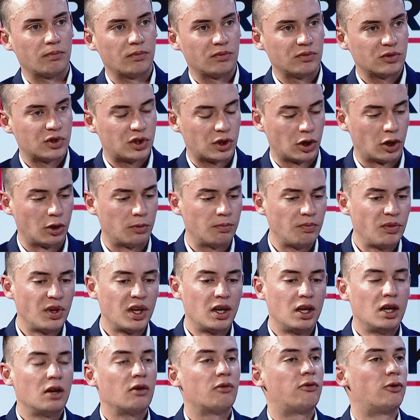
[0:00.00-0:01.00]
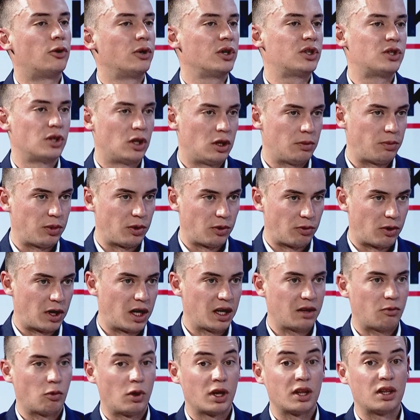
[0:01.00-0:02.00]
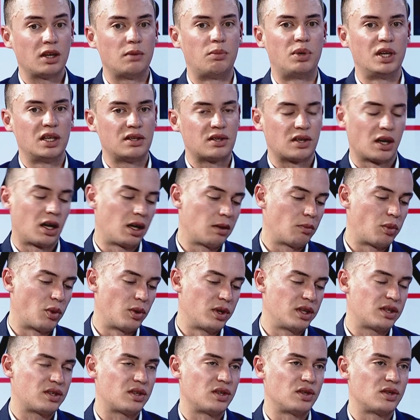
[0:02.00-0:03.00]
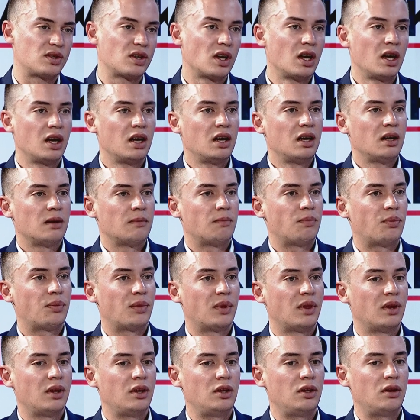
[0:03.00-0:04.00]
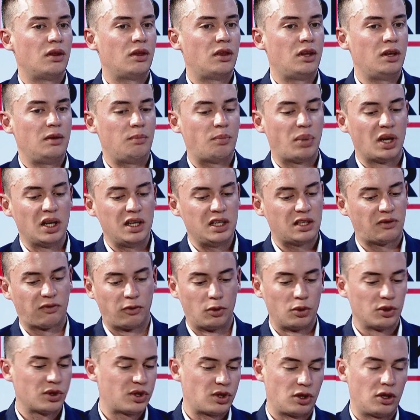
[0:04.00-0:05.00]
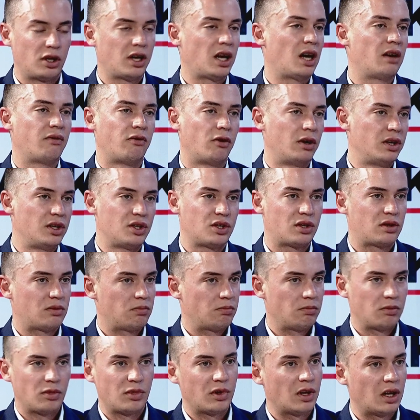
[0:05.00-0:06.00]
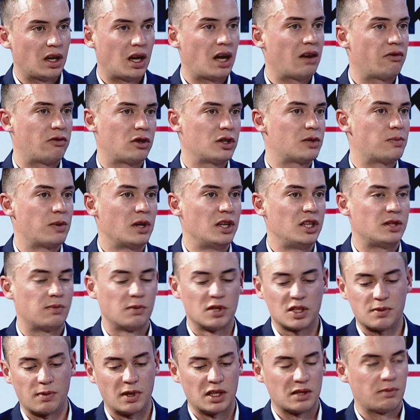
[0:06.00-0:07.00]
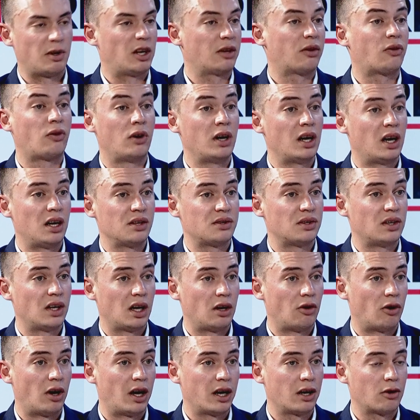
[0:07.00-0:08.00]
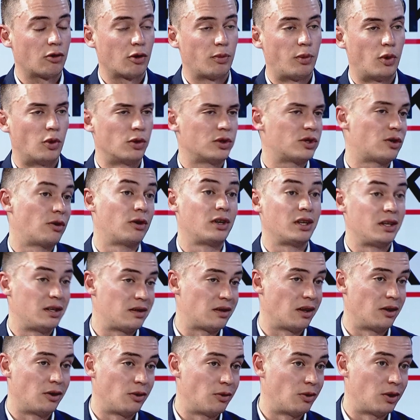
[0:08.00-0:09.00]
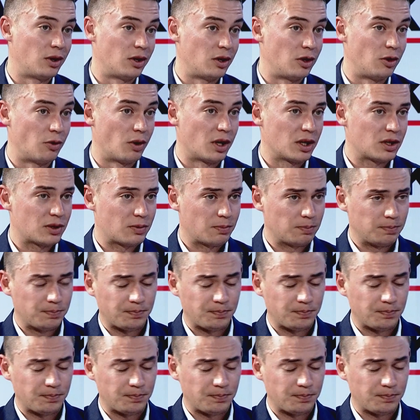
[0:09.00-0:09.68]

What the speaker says: So, for example, one of their big selling points is the police force, on average, an average policeman spends about 3 hours a day writing reports, or at least they do in the US.